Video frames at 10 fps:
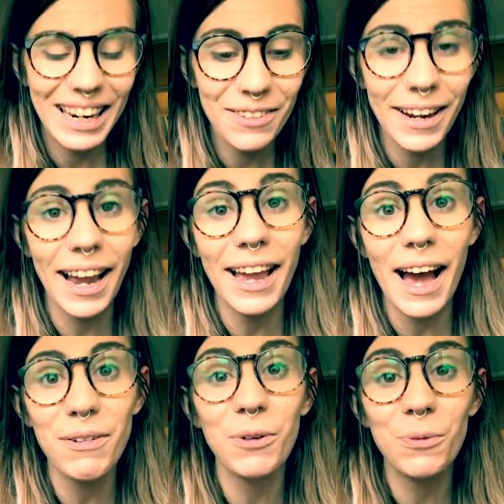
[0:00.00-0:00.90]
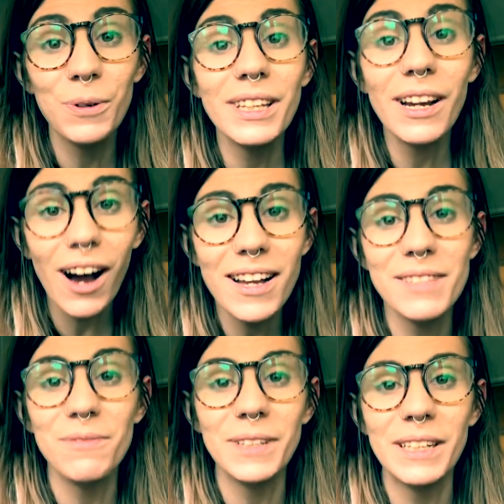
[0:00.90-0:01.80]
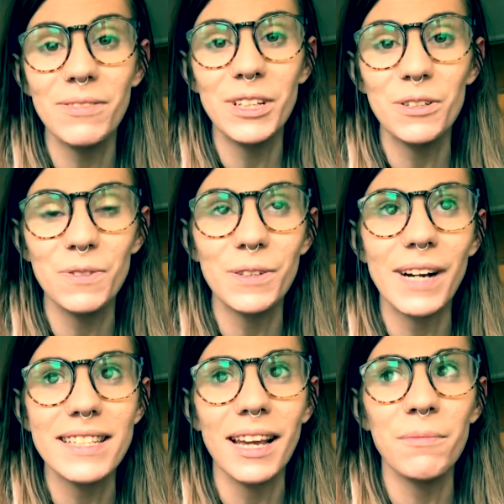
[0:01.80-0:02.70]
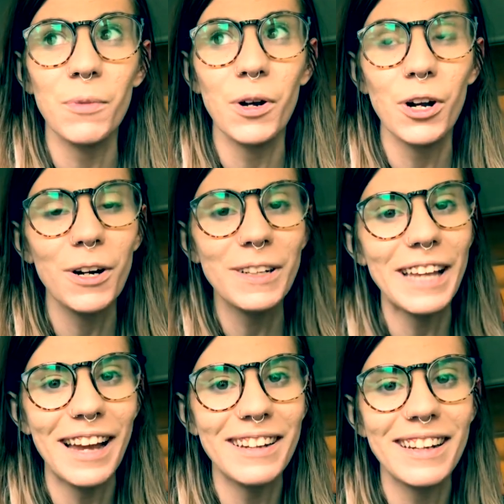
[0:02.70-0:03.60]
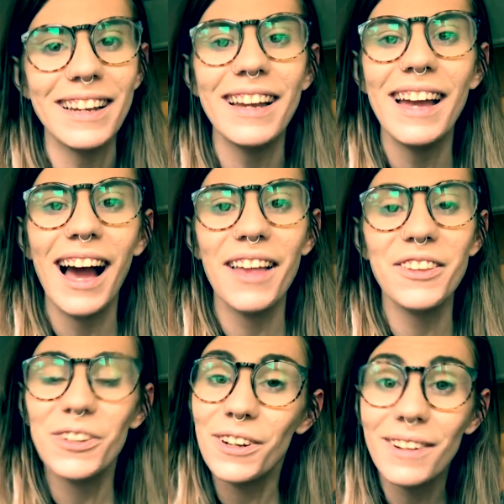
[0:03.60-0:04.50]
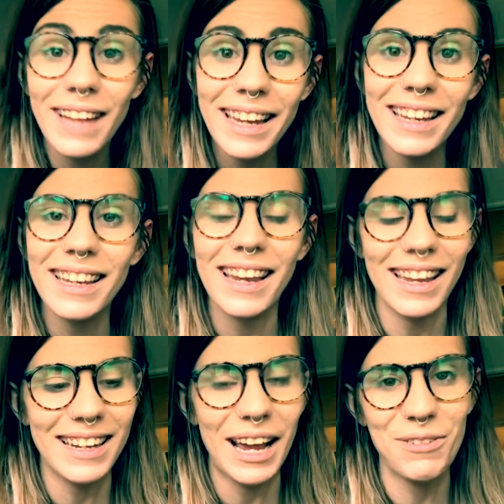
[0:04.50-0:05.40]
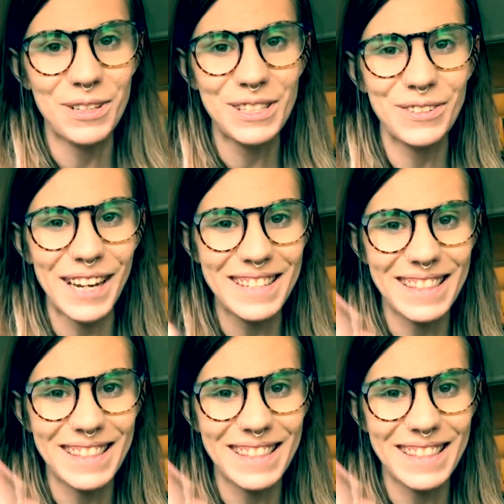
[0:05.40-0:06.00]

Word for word: Anyway, I have a really awesome feeding video for you guys. I'm currently editing. I think you're gonna like it and I will see you guys